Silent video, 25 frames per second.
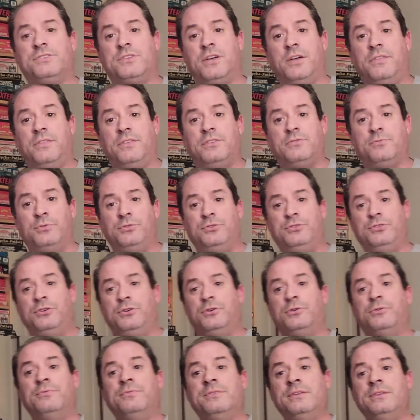on this one,
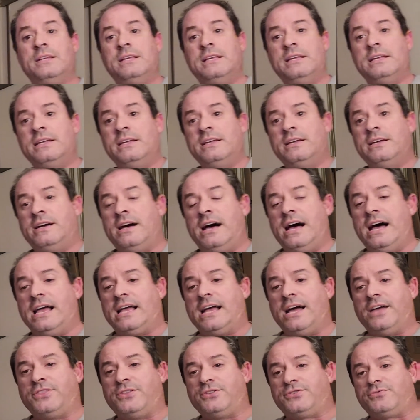too. I
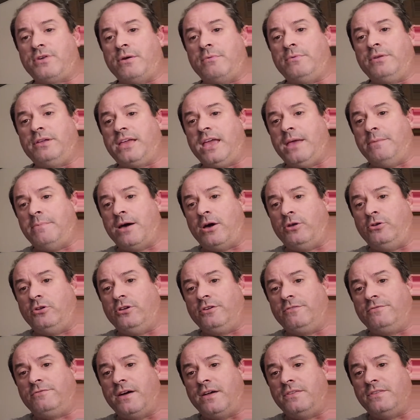got this right when it came out. You
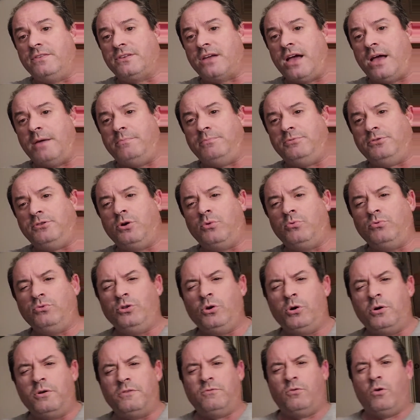can find it. I don't
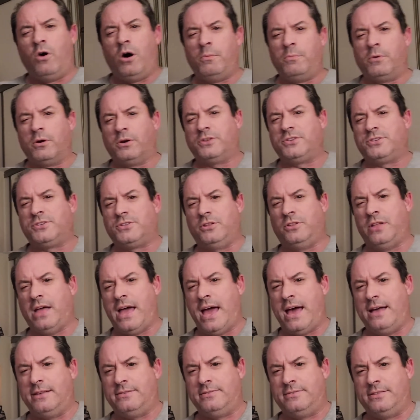know if Walmart still
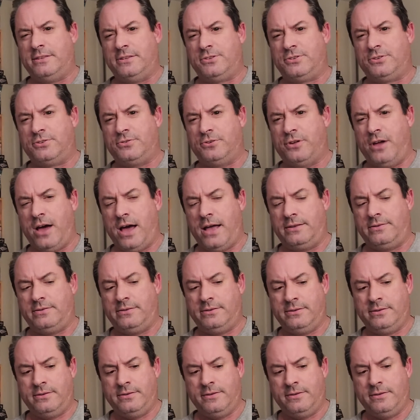has this or not.